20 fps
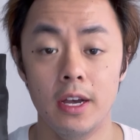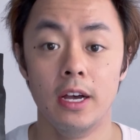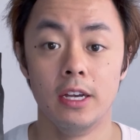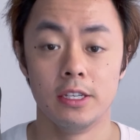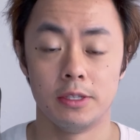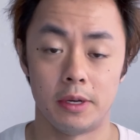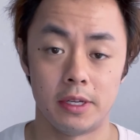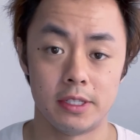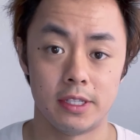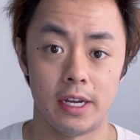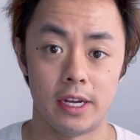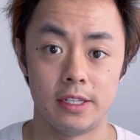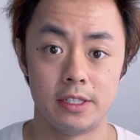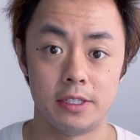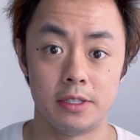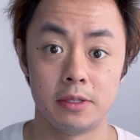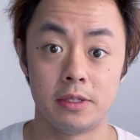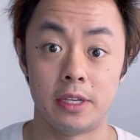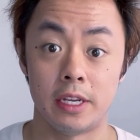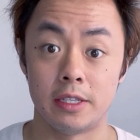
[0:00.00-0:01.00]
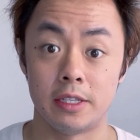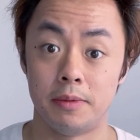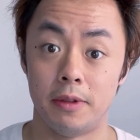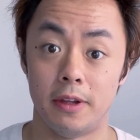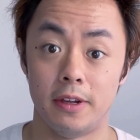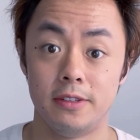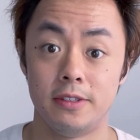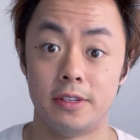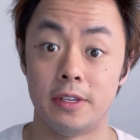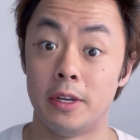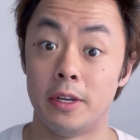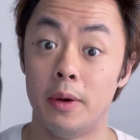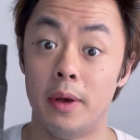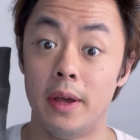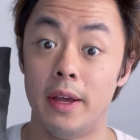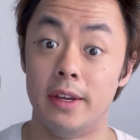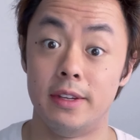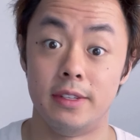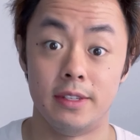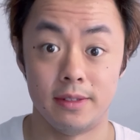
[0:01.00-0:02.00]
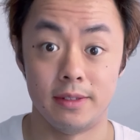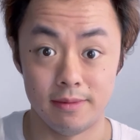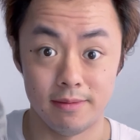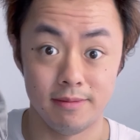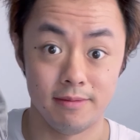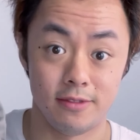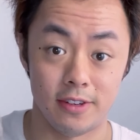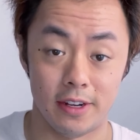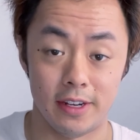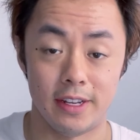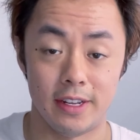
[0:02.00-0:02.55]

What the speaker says: So I decided to take the plunge and go ahead and try it